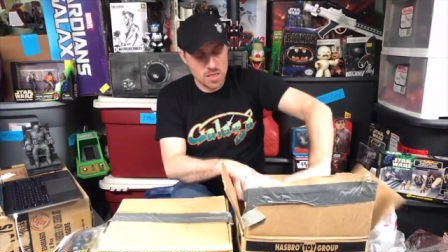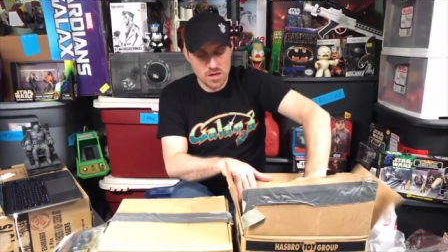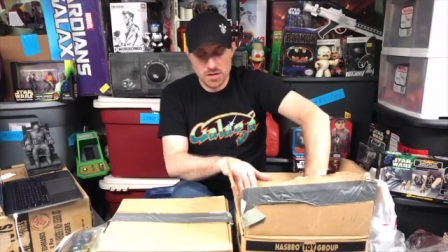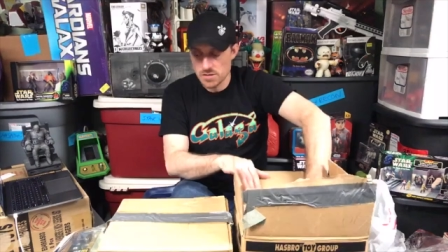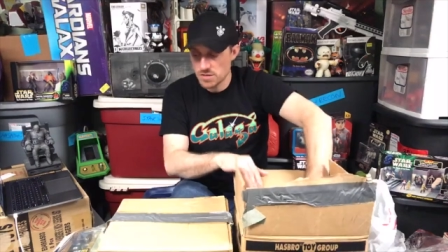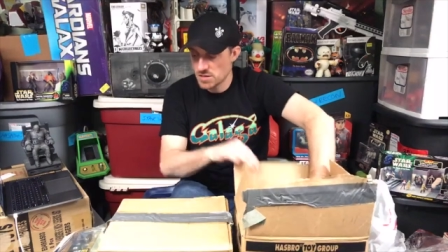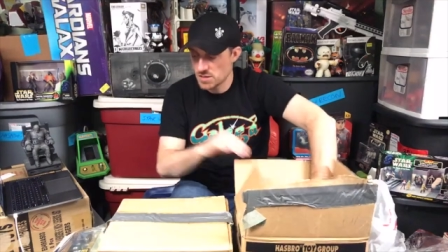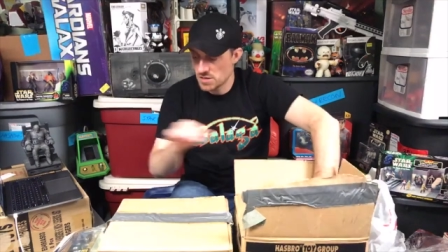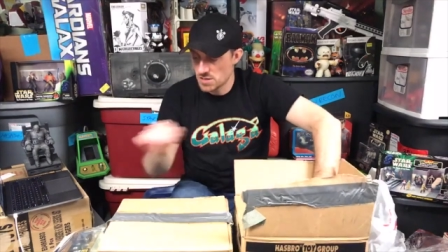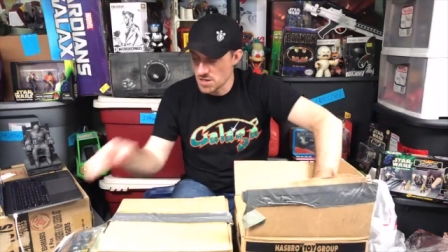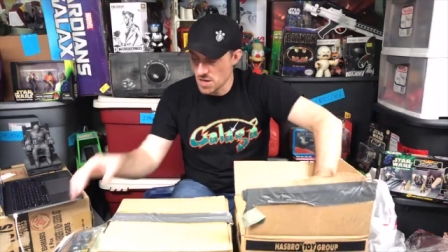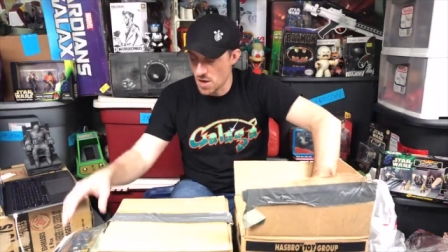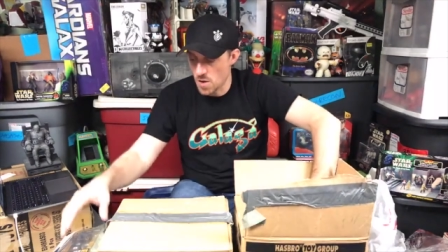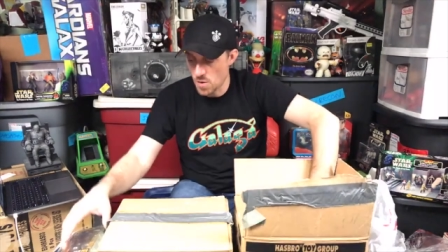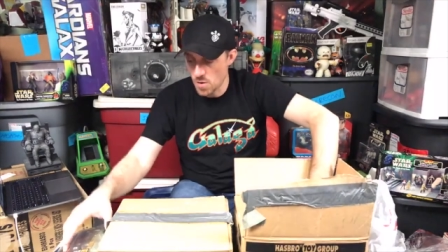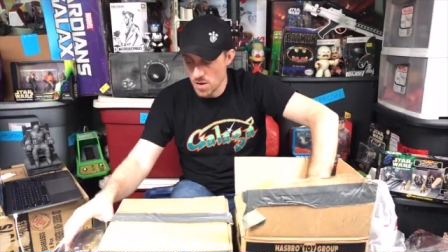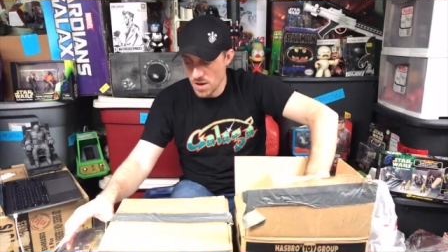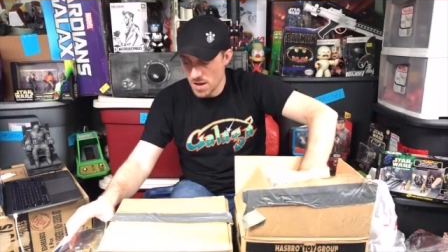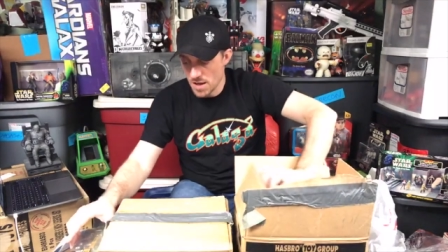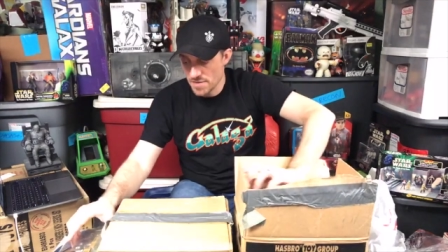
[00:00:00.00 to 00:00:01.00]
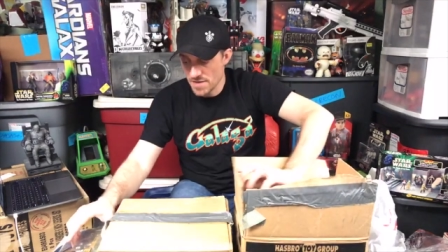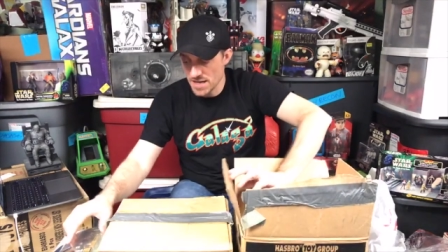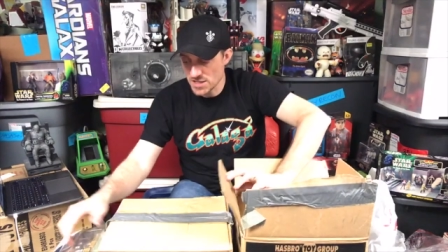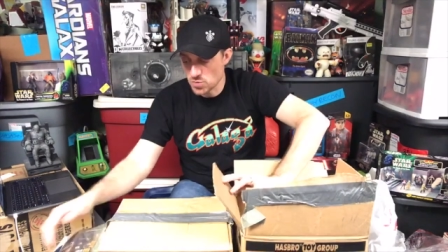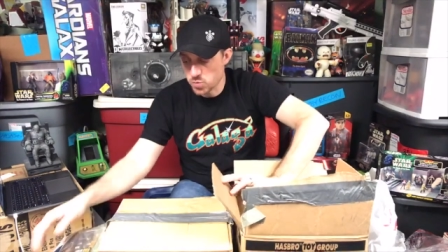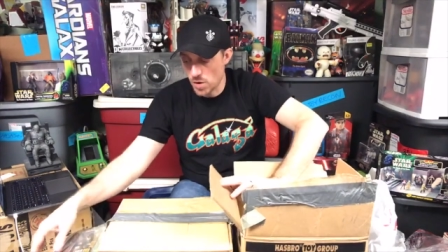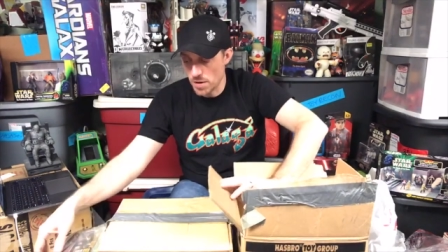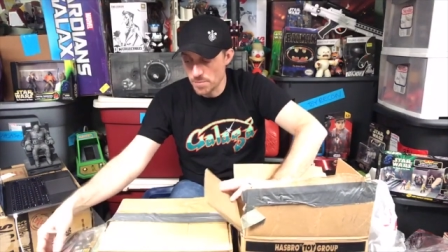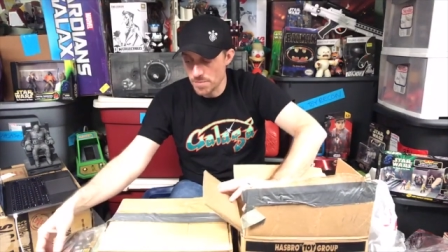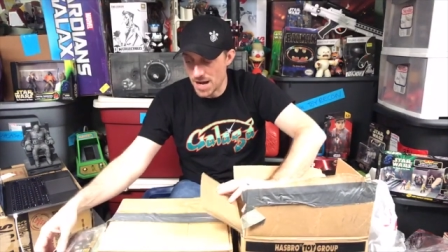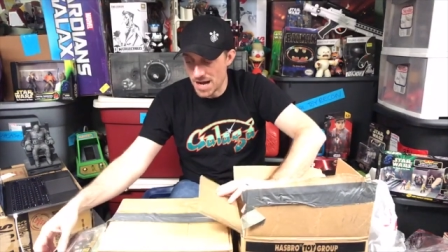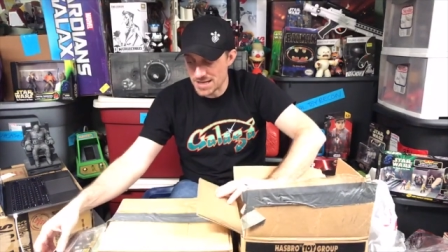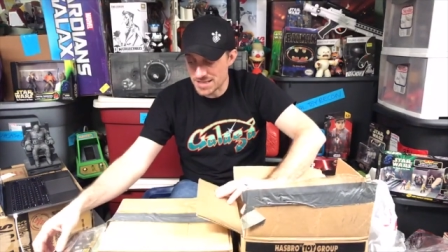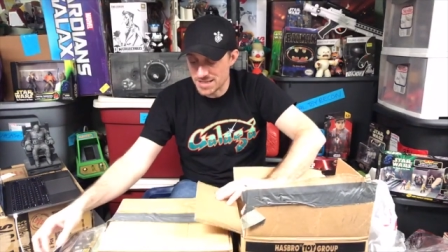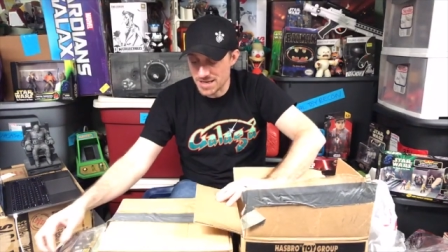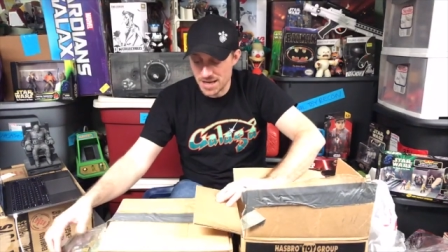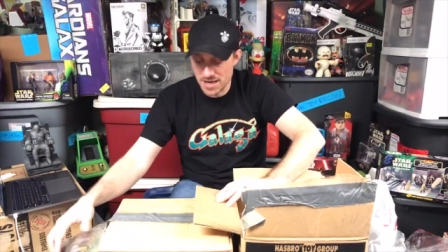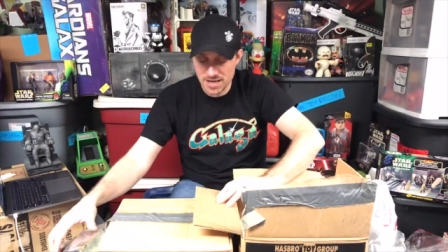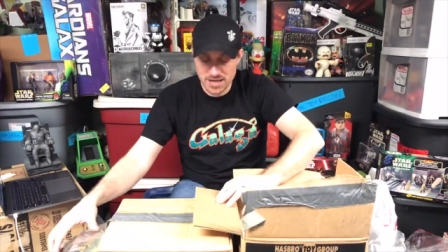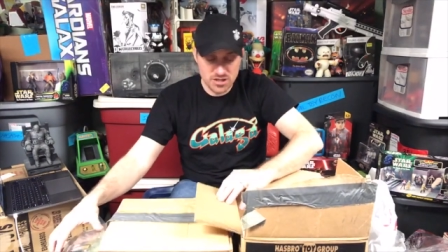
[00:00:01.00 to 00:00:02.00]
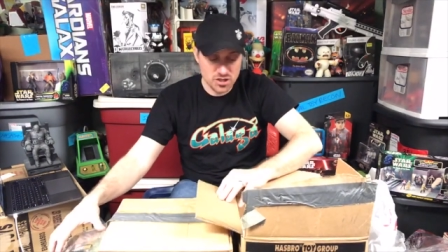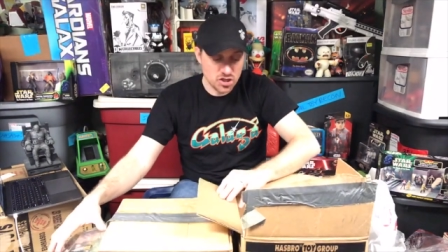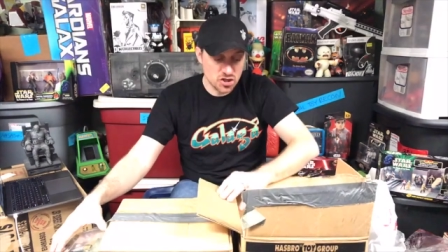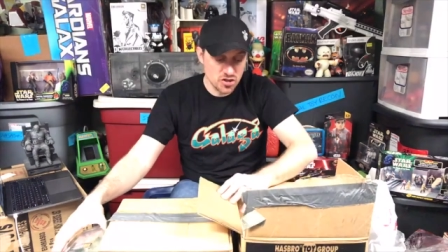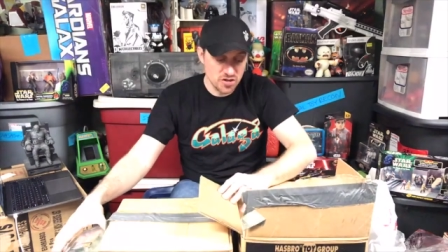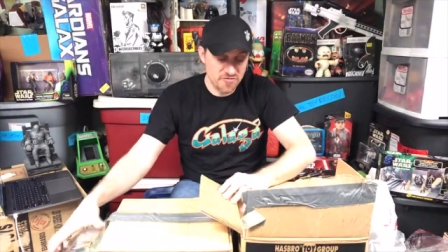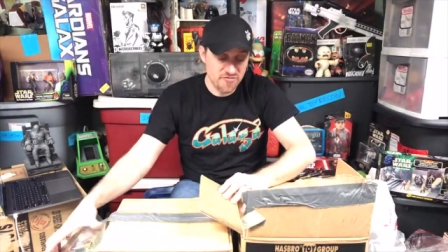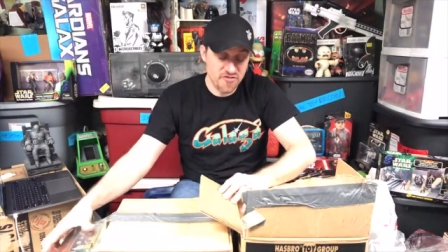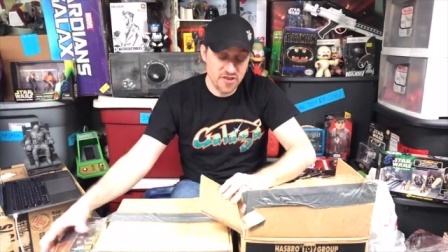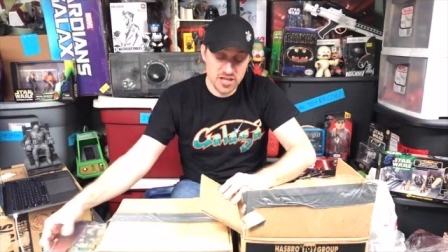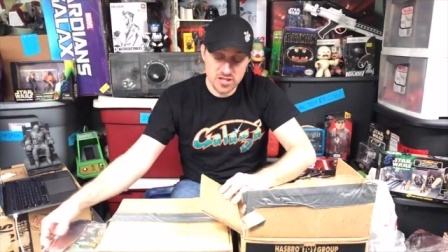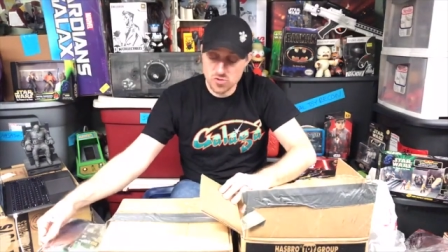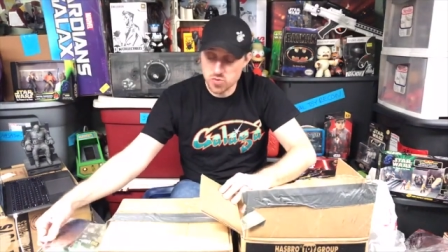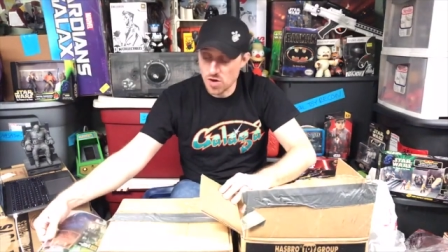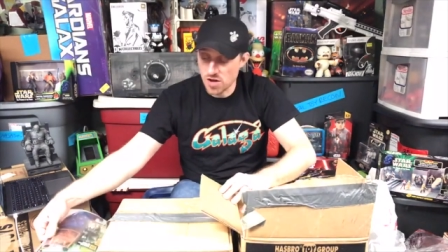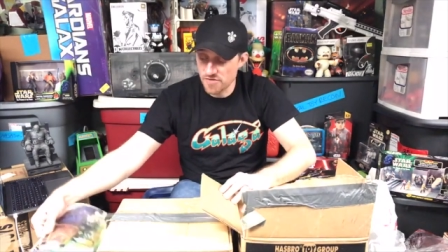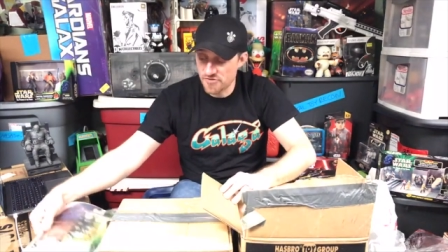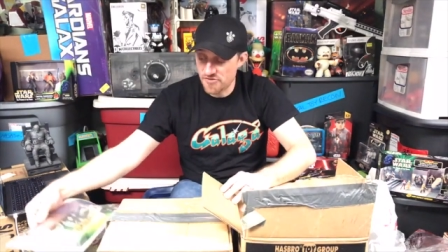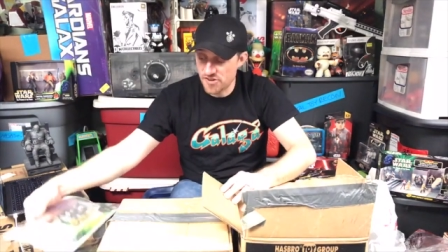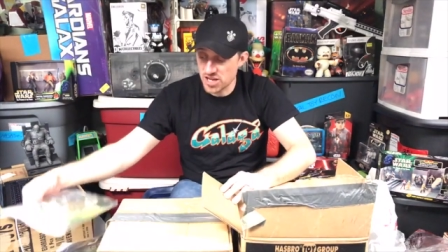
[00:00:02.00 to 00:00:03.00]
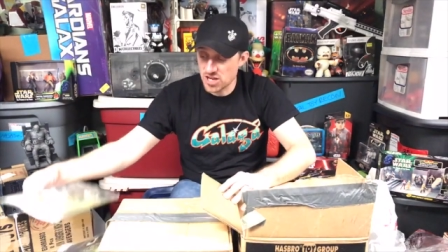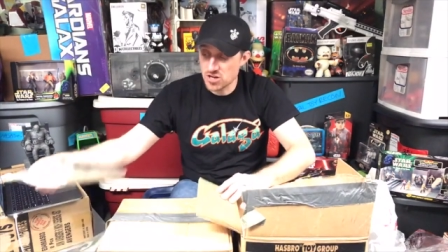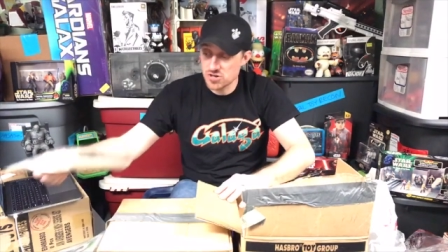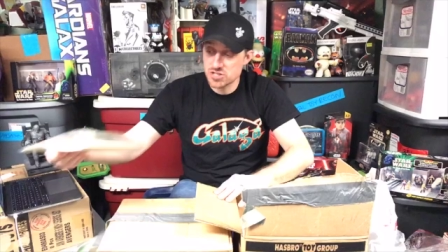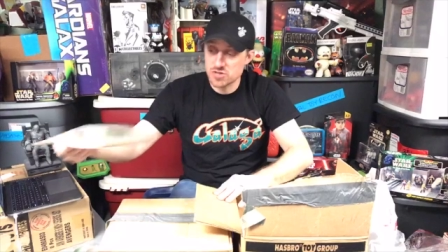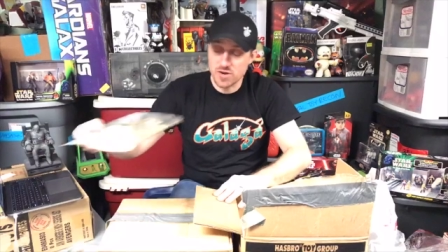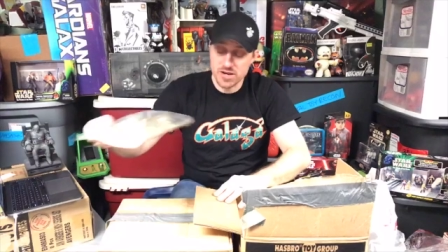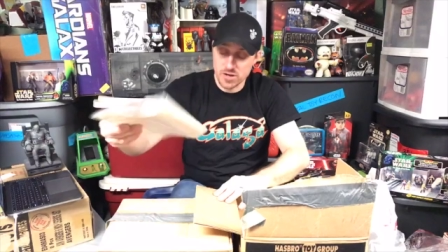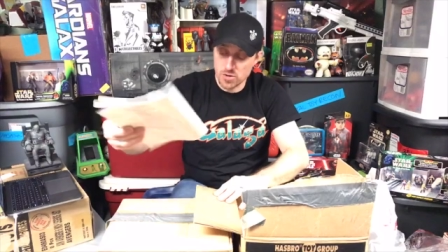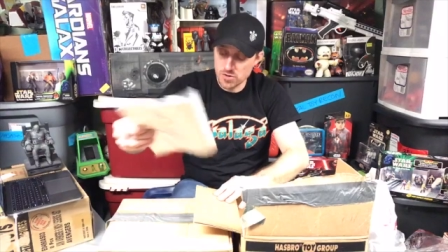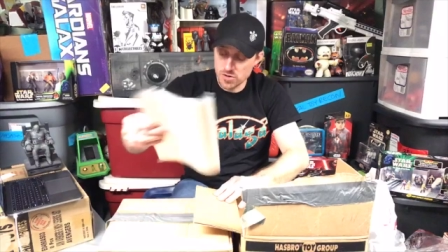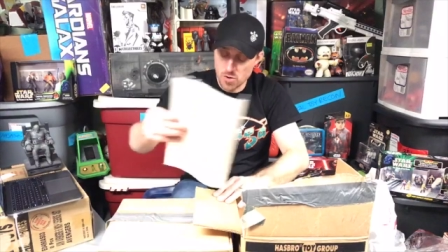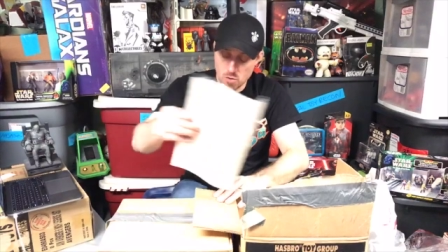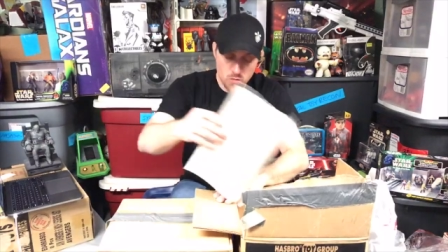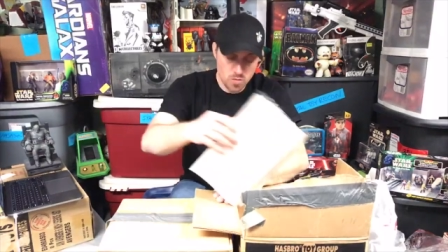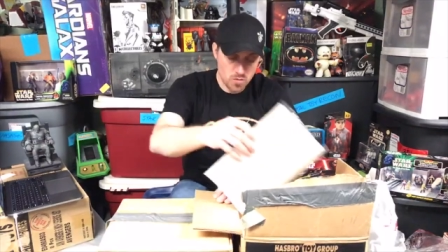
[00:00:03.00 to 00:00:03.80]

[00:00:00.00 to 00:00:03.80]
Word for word: So... that's one box. And it should fit 12 figures, so I don't